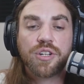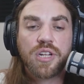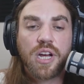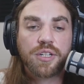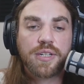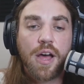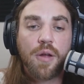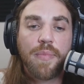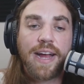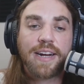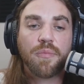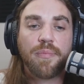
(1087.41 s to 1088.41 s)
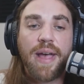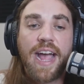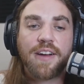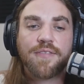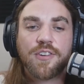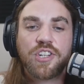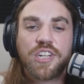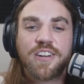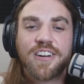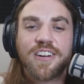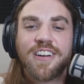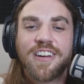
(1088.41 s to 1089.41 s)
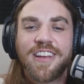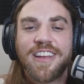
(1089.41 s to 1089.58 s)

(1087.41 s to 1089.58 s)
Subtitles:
touchdown, back to back for Jeter.